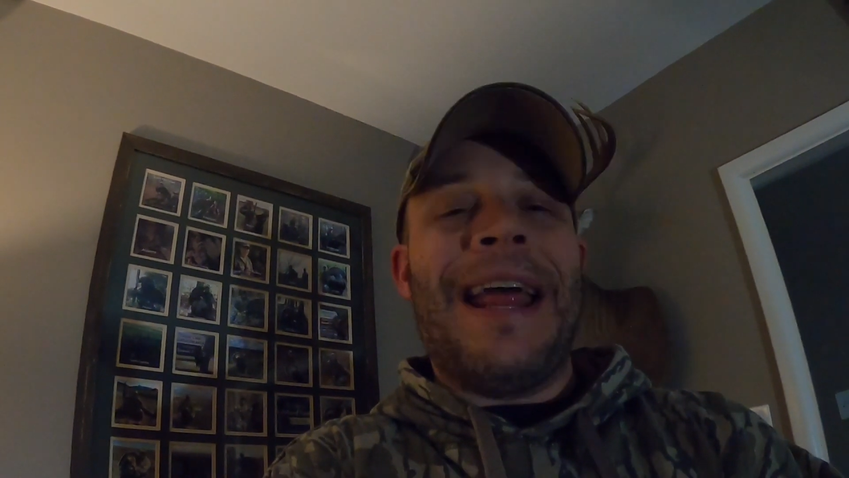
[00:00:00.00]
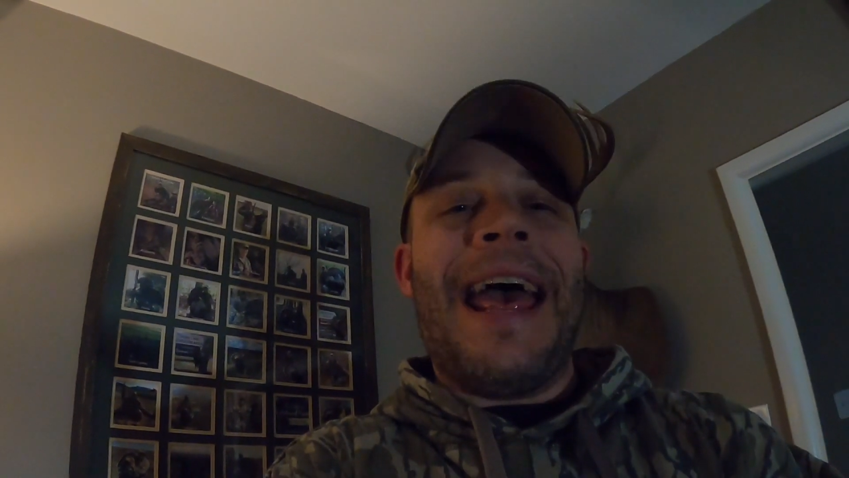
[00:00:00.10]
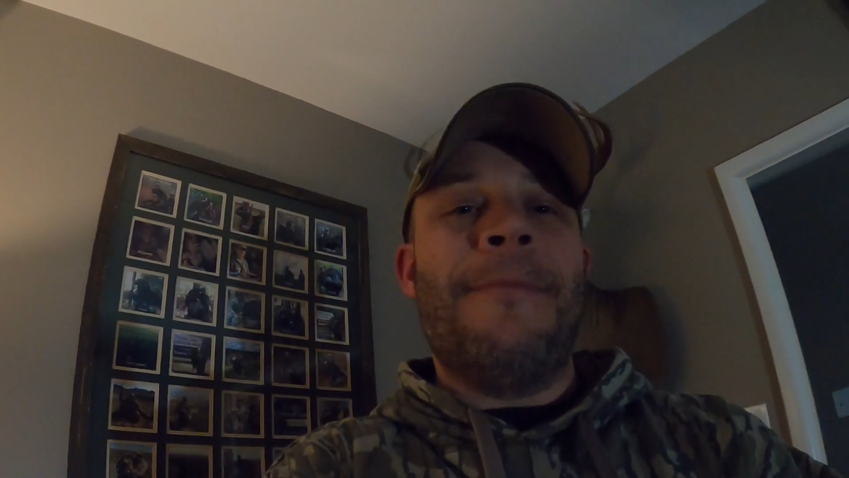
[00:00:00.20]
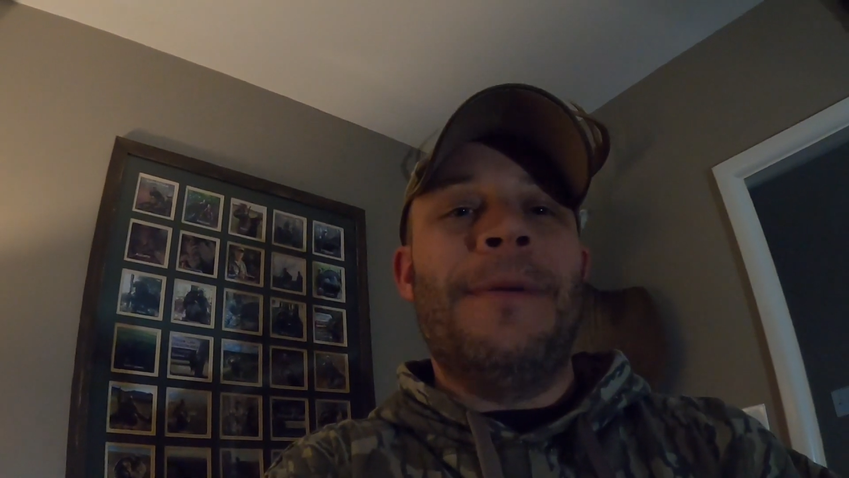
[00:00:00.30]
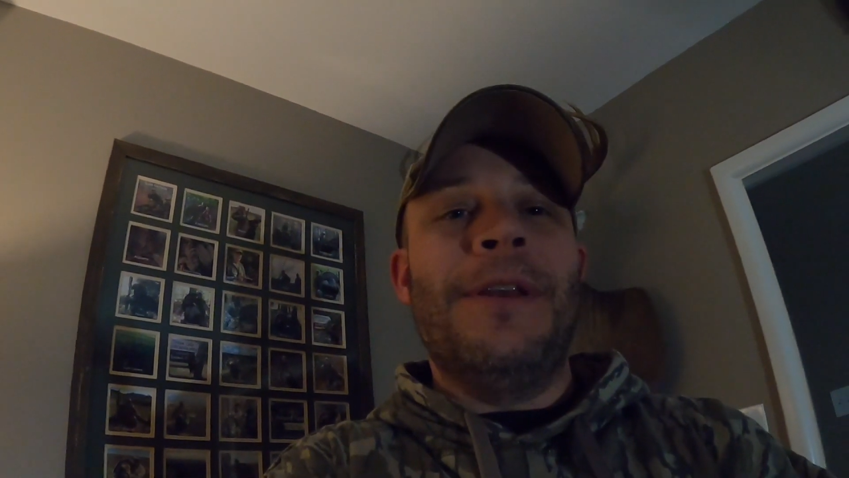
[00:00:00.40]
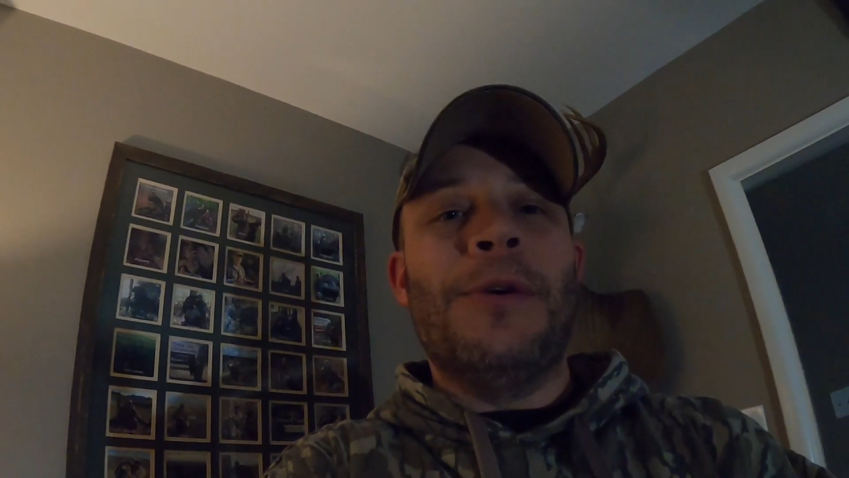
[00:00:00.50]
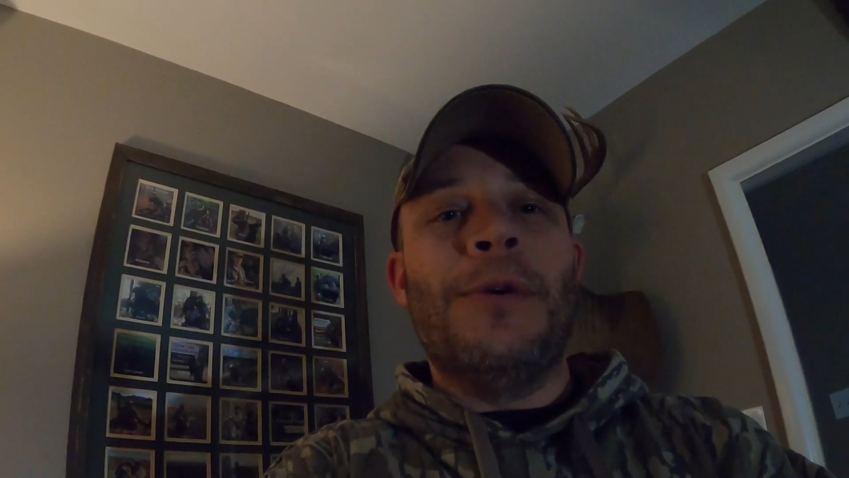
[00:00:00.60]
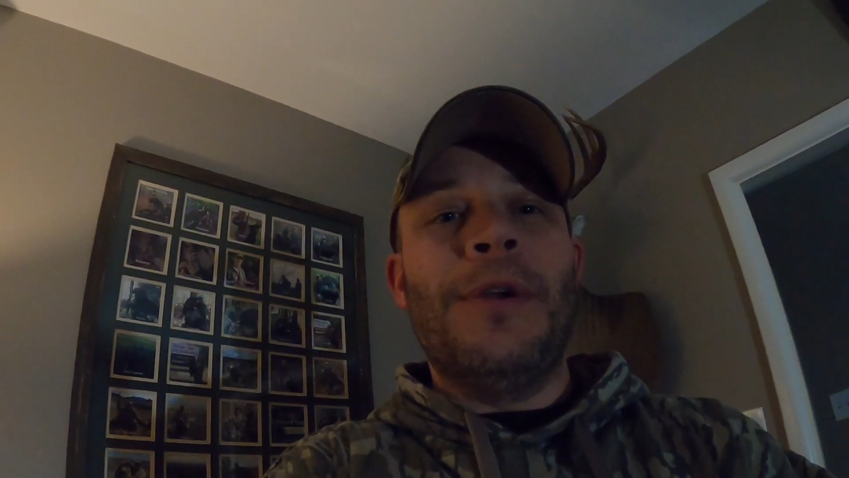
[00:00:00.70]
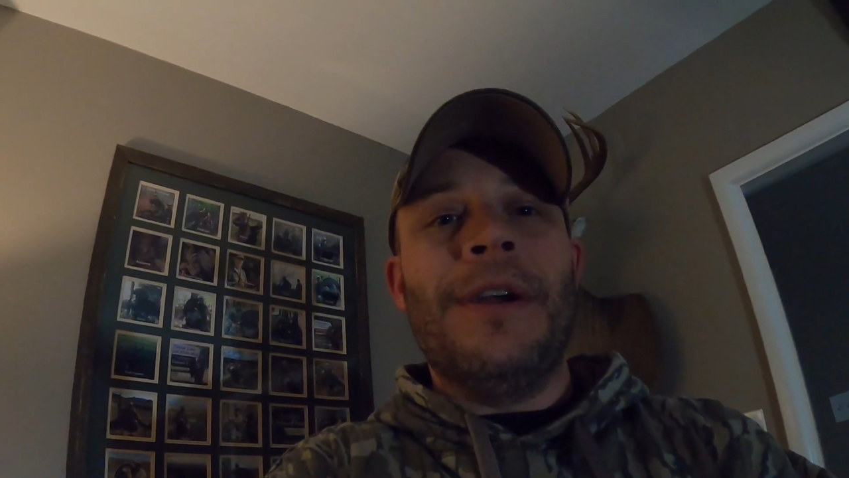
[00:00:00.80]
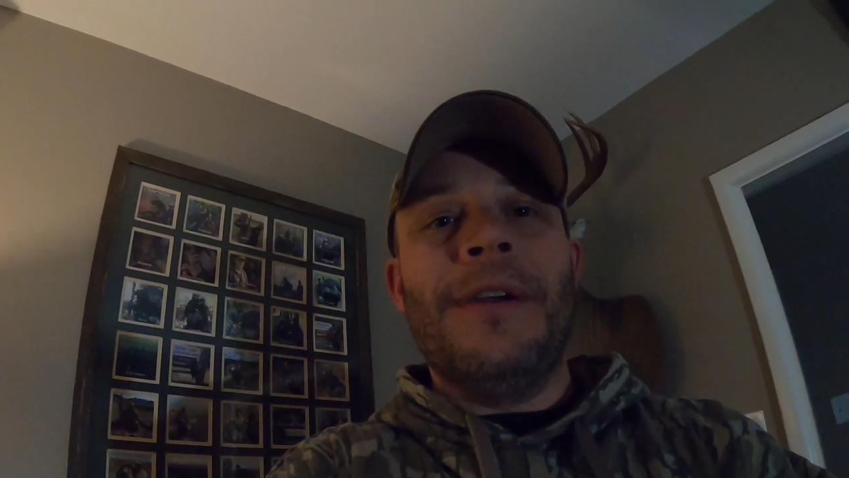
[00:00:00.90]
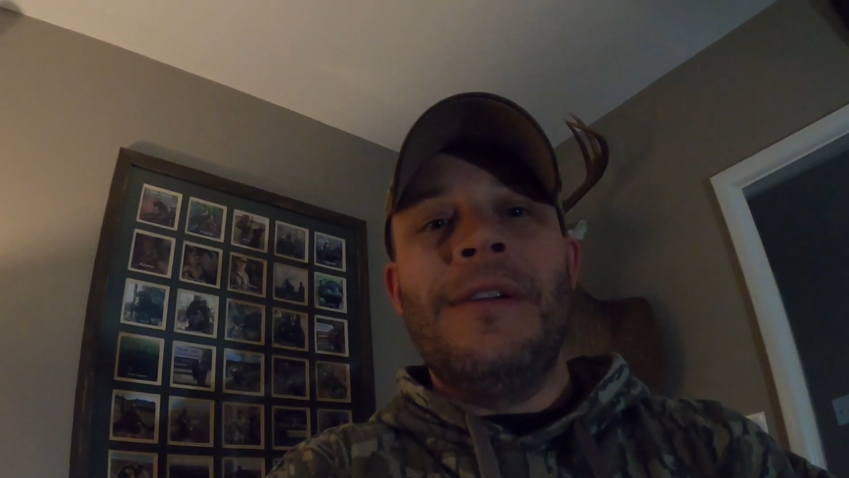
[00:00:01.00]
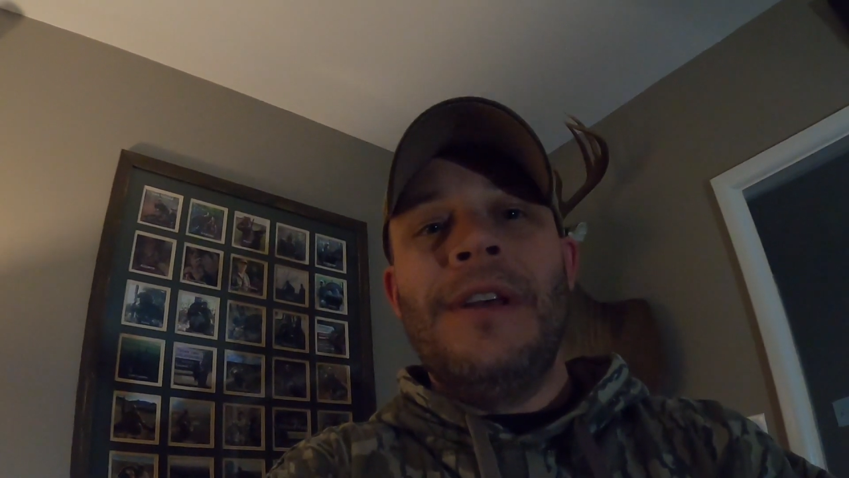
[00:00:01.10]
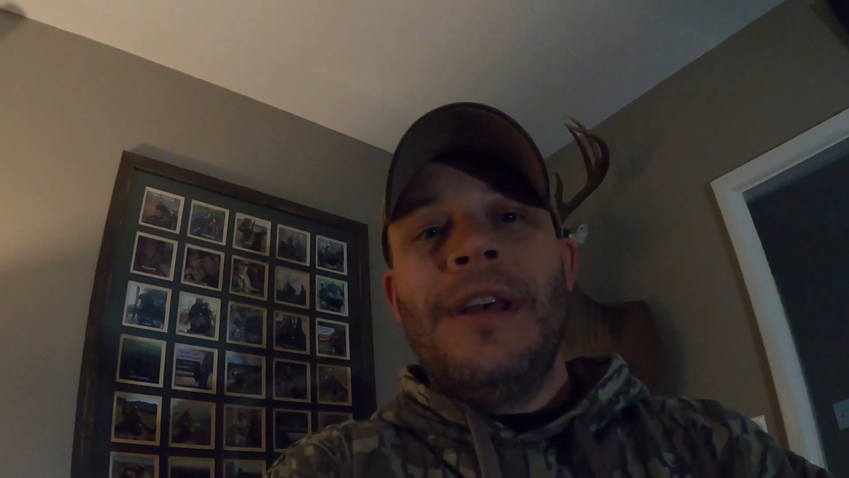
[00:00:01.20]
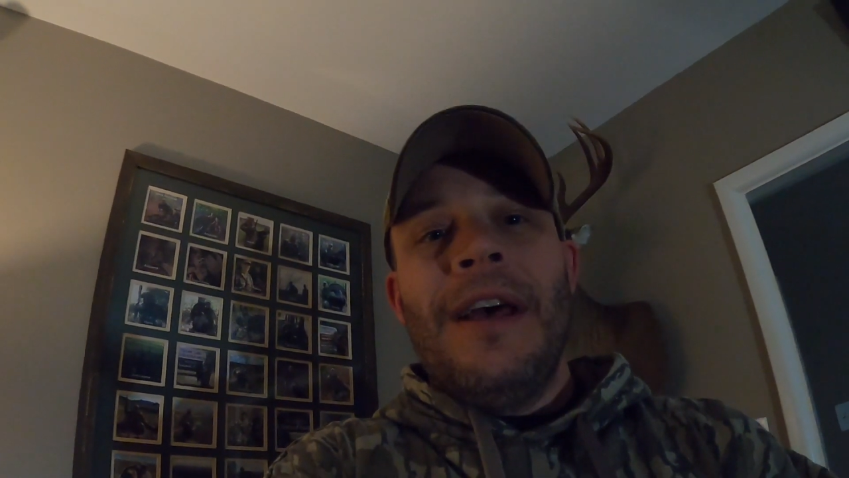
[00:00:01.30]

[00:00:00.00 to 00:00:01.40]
but Happy New Year.